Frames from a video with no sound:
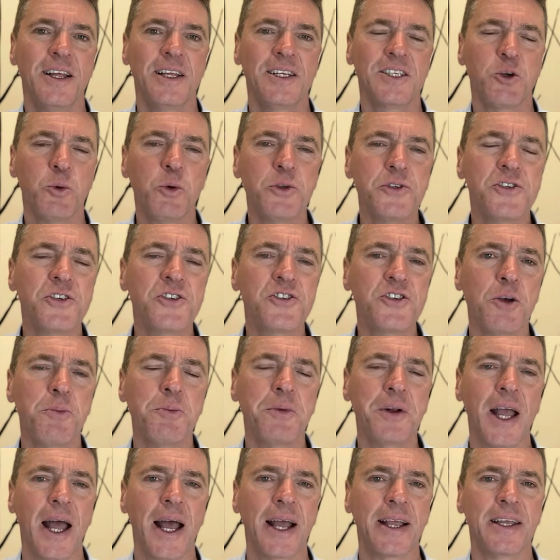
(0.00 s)
So what's the
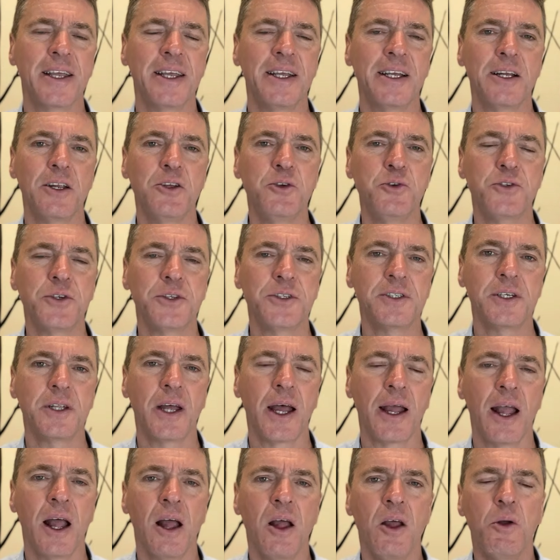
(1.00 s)
summary and conclusion
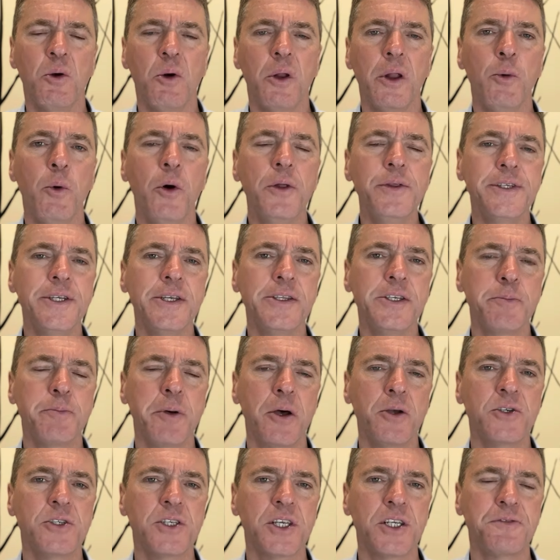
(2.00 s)
today? Well, I wanted to
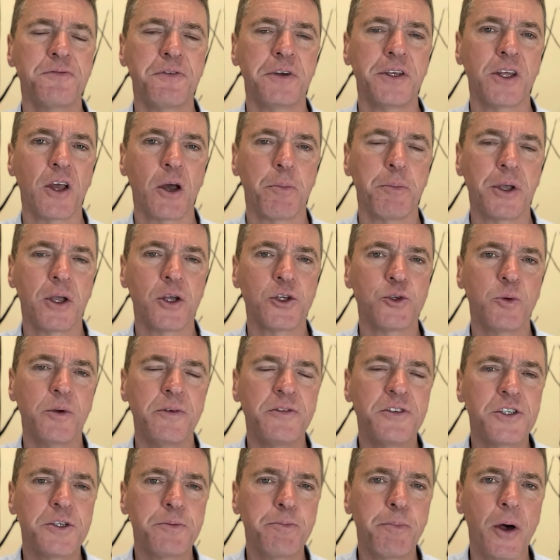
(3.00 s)
post this video because
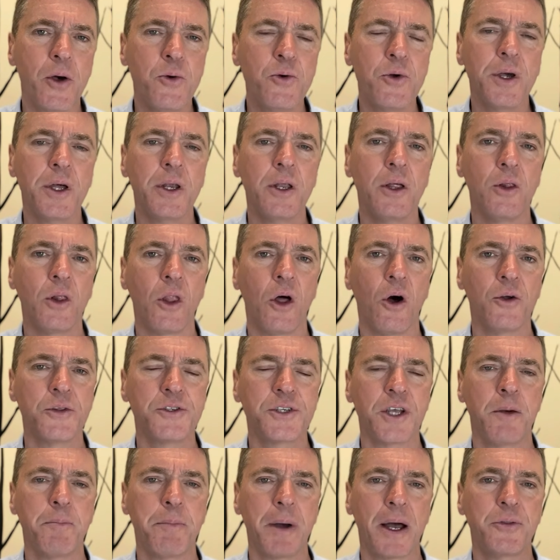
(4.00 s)
we've spoken a
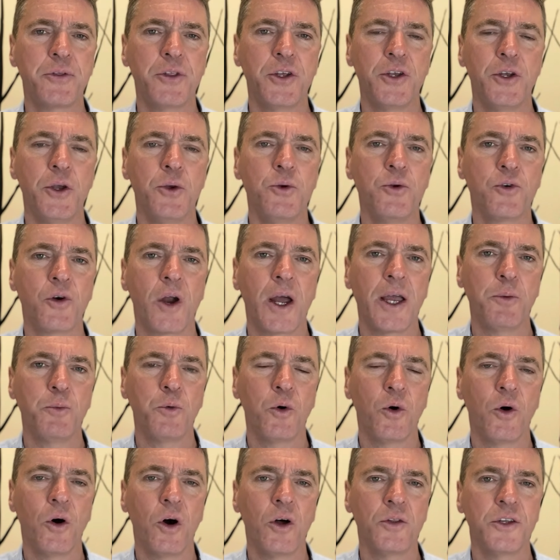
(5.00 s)
lot about the Ukraine
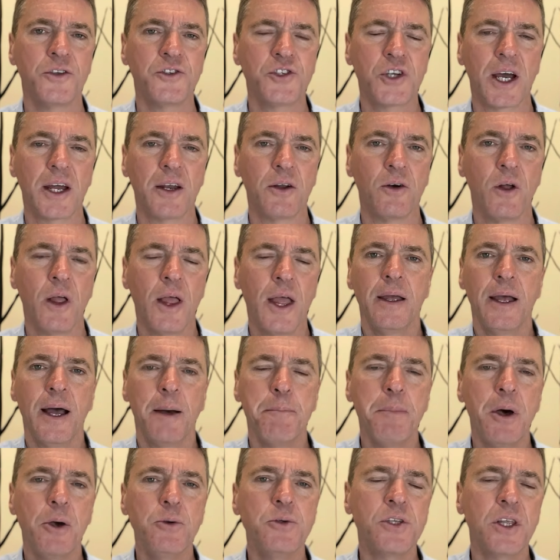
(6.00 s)
war on the channel,
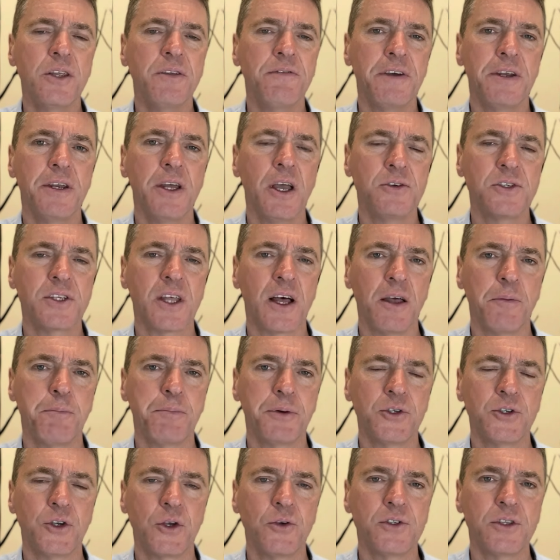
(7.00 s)
and most of the videos that I
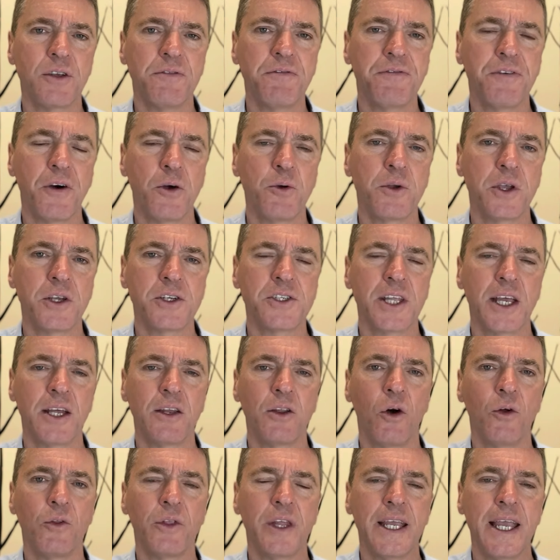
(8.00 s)
produced have focused
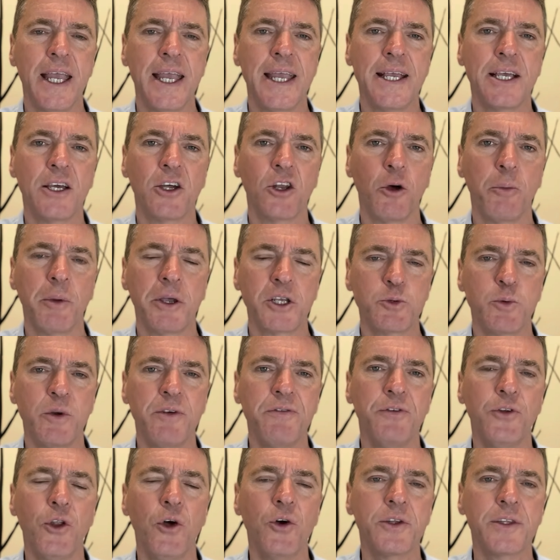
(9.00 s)
in on the economics.
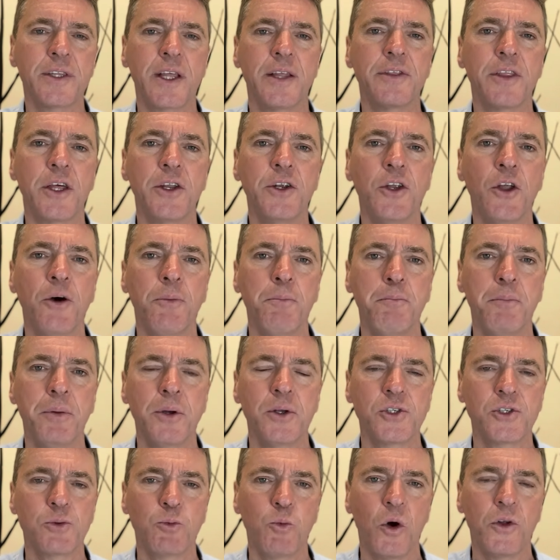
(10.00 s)
We've looked at the
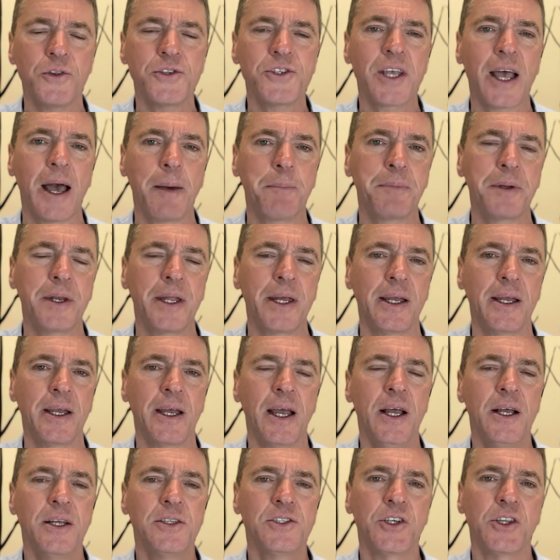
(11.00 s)
numbers, what's happening
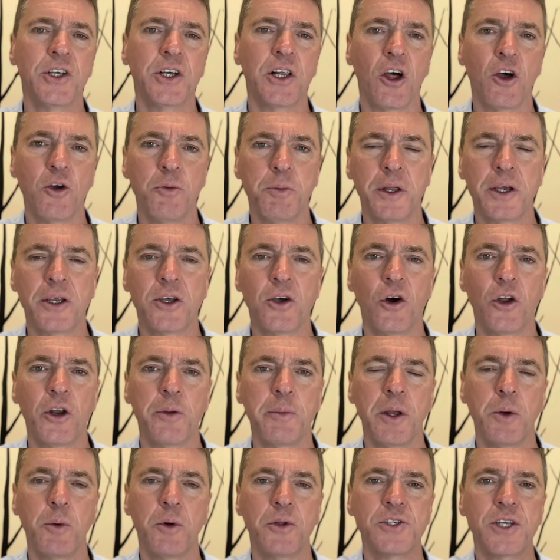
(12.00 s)
to the global
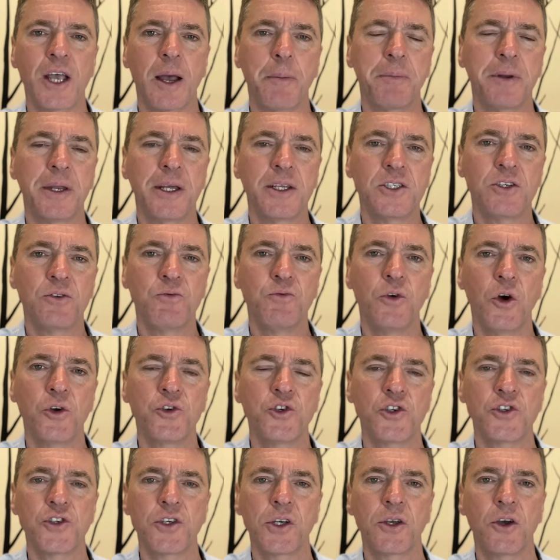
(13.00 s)
economy, what's happening to
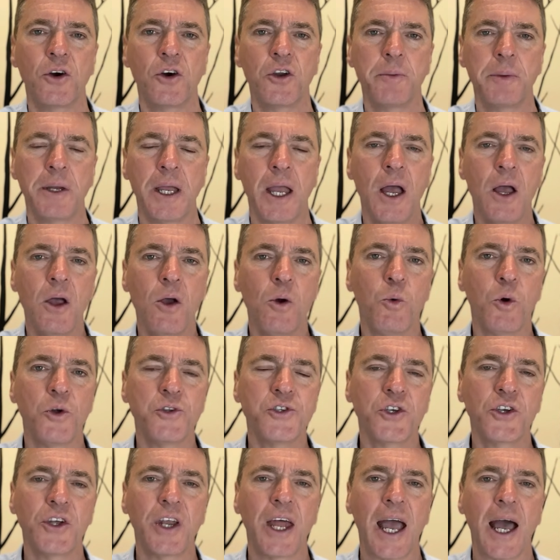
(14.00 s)
Russia's economy,
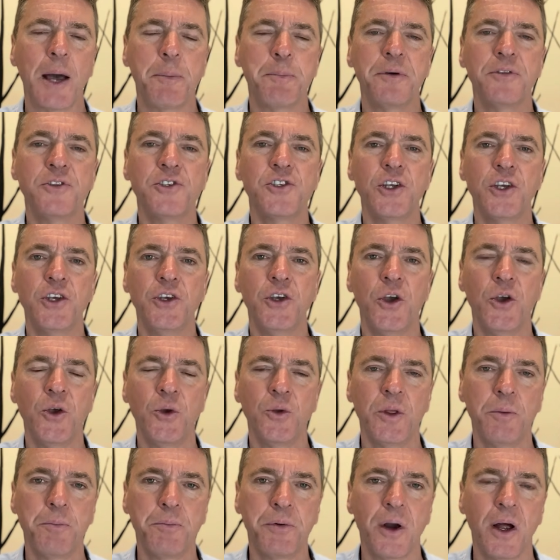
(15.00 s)
what's going to happen to
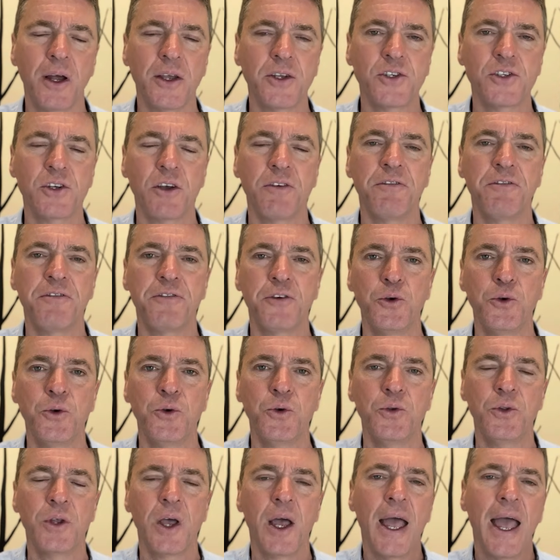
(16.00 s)
you, the price of
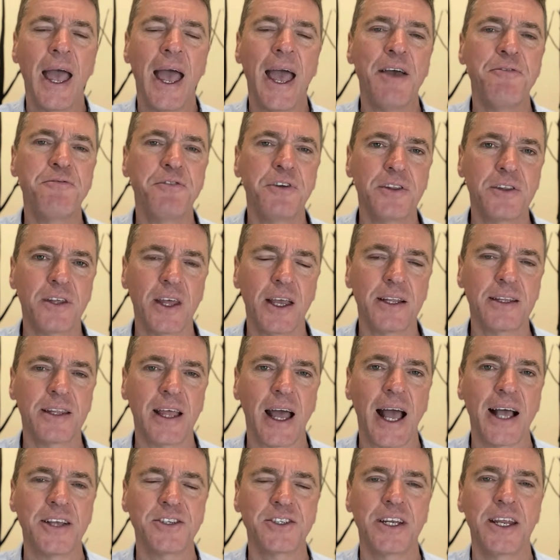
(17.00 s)
food, everything
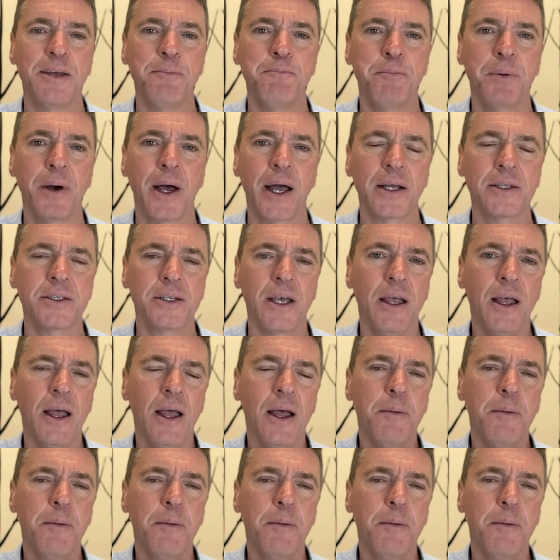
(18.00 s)
that has an impact.